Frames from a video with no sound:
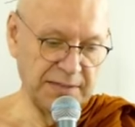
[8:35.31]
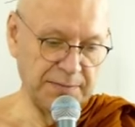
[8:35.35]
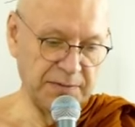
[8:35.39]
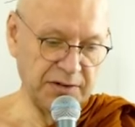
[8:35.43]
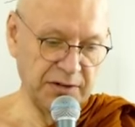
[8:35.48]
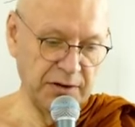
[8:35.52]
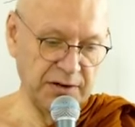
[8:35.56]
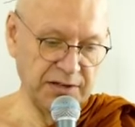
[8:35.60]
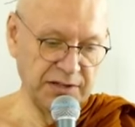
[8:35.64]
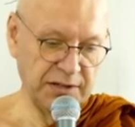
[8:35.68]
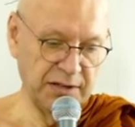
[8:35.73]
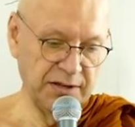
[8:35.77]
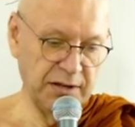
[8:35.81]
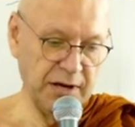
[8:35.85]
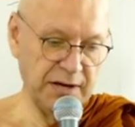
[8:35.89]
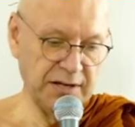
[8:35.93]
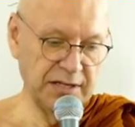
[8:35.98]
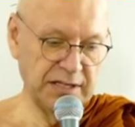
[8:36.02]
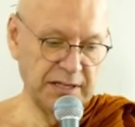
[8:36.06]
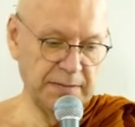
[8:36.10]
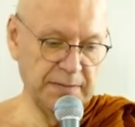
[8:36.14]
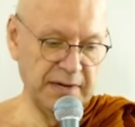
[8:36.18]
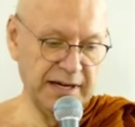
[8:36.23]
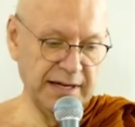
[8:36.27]
because the
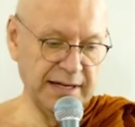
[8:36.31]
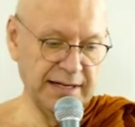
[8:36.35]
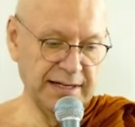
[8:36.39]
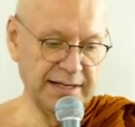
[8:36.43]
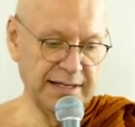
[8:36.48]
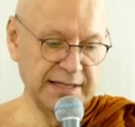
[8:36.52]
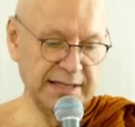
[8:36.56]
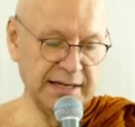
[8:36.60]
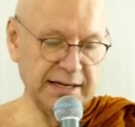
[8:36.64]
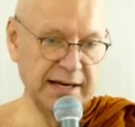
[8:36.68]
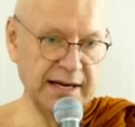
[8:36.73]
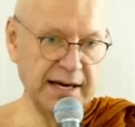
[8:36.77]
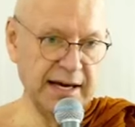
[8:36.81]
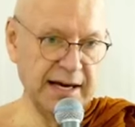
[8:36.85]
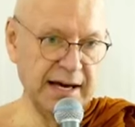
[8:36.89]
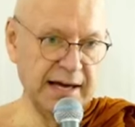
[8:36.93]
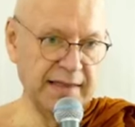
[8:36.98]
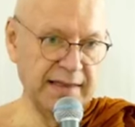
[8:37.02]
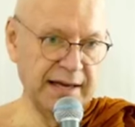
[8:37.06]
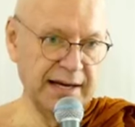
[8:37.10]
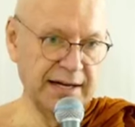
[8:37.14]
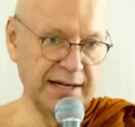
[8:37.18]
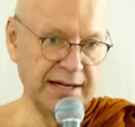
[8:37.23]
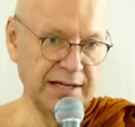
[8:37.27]
thus means
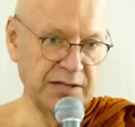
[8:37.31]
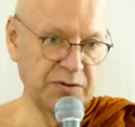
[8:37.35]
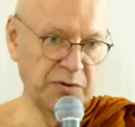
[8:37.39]
that he's